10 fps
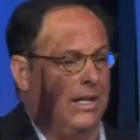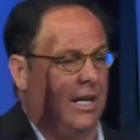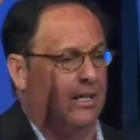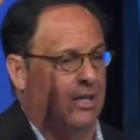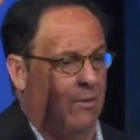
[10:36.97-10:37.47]

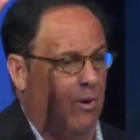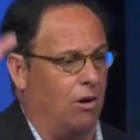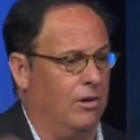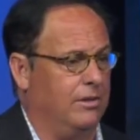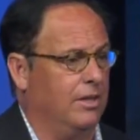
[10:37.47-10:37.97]
again. Come
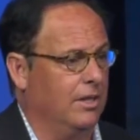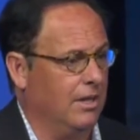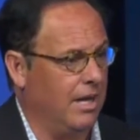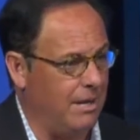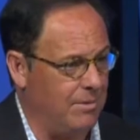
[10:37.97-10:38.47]
on.
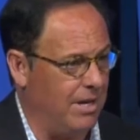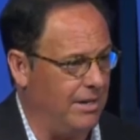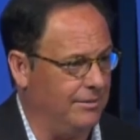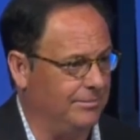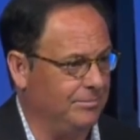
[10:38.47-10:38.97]

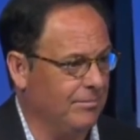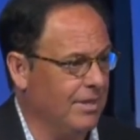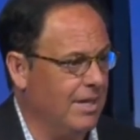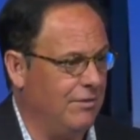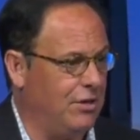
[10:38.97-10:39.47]
Amen.
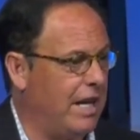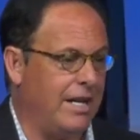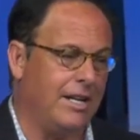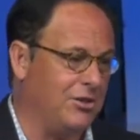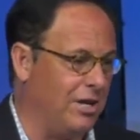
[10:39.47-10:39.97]
If you can't
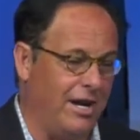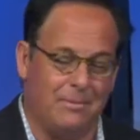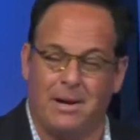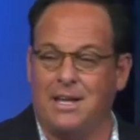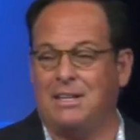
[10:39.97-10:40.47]
get excited
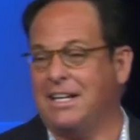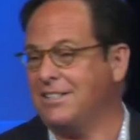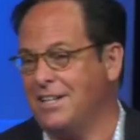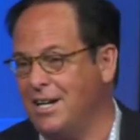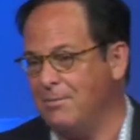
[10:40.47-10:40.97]
about it, get
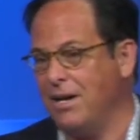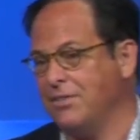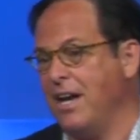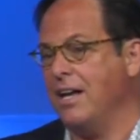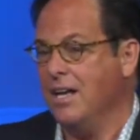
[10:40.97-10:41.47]
excited about
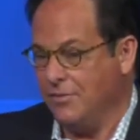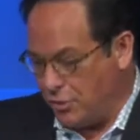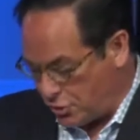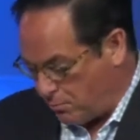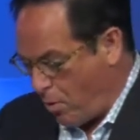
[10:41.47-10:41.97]
that.
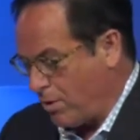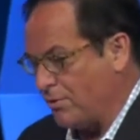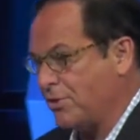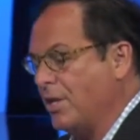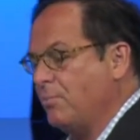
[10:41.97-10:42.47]
This mortal
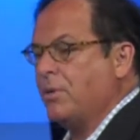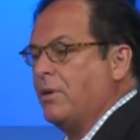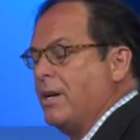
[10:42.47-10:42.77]
is going to put on